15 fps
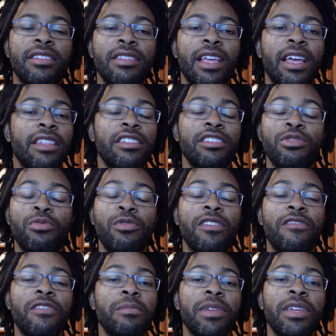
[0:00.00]
at least one
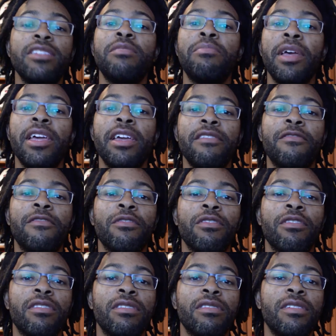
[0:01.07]
of them gets paid
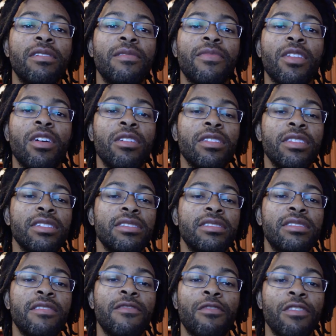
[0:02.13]
for all
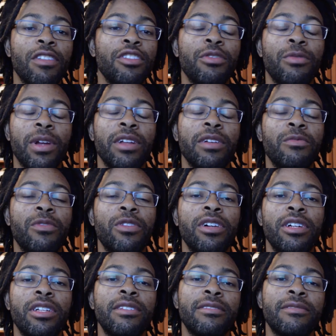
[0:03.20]
these, for the Uranium
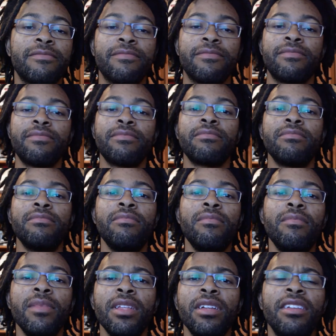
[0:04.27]
One.
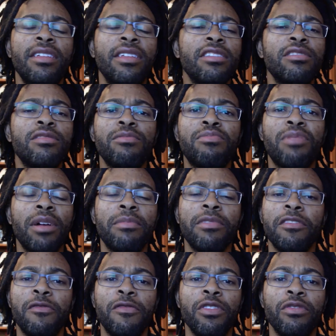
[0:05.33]
And there's
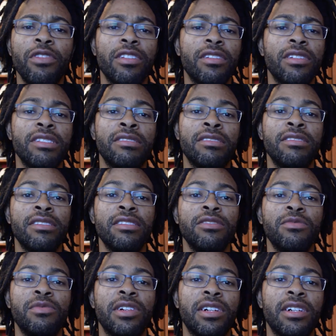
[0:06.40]
probably a few other
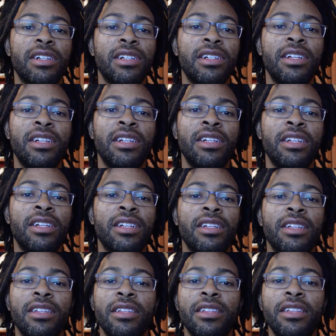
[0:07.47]
instances where
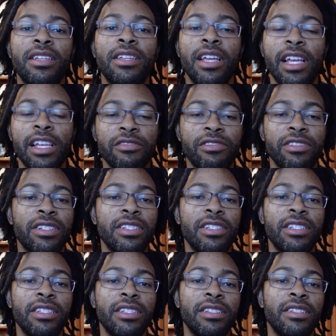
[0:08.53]
Hillary
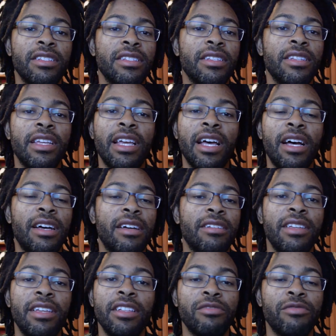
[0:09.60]

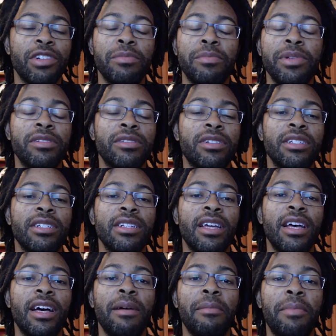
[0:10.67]
or Bill Clinton
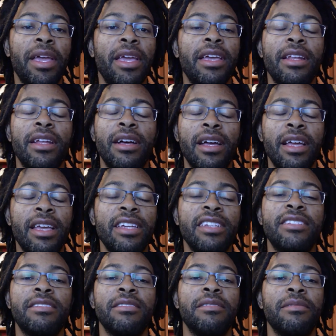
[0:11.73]
got paid a
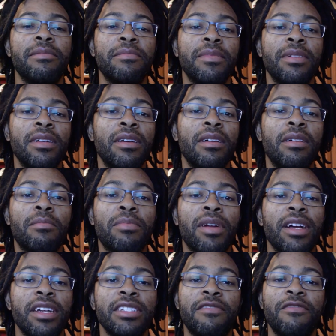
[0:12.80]
handsome
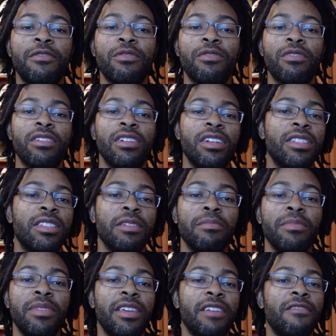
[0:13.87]
price for
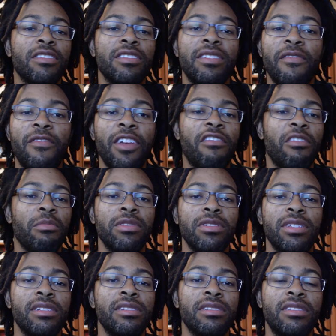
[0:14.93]
them giving favorable
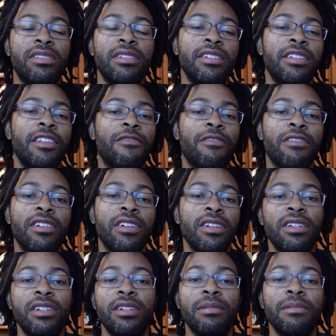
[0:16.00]
deals to
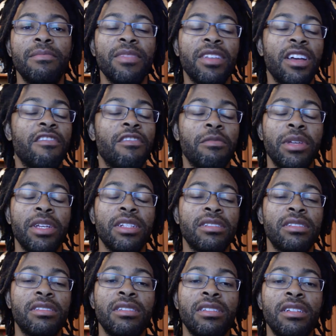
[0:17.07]
different governments